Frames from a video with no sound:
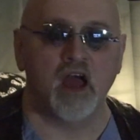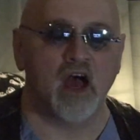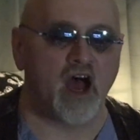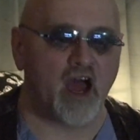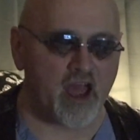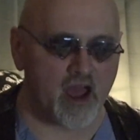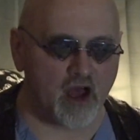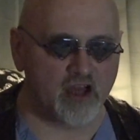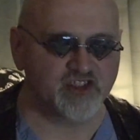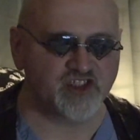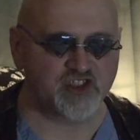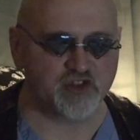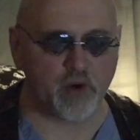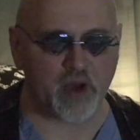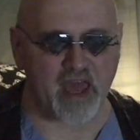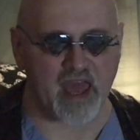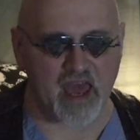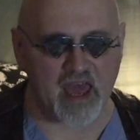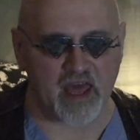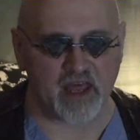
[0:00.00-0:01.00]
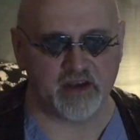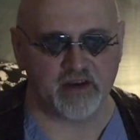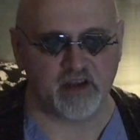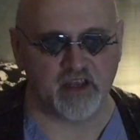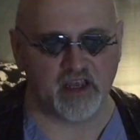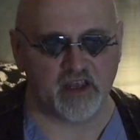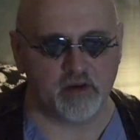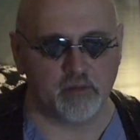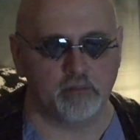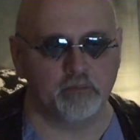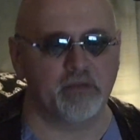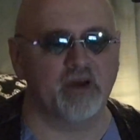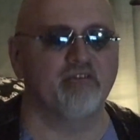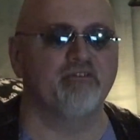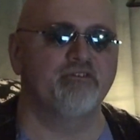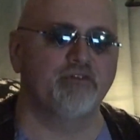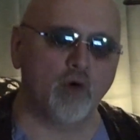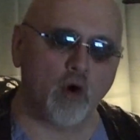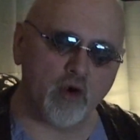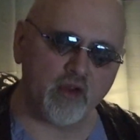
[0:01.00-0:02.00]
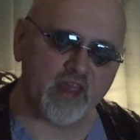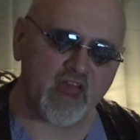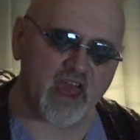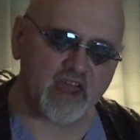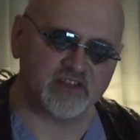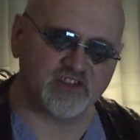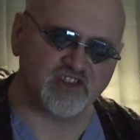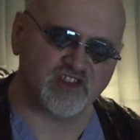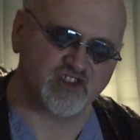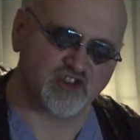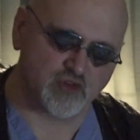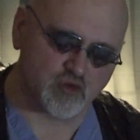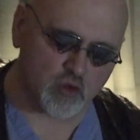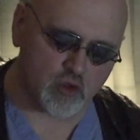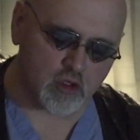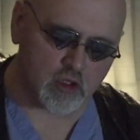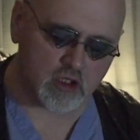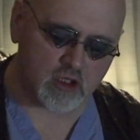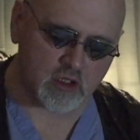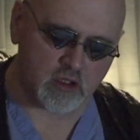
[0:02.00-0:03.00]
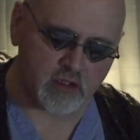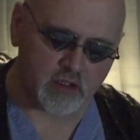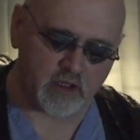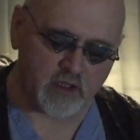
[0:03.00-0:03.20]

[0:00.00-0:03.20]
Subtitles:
I also had, before that in school,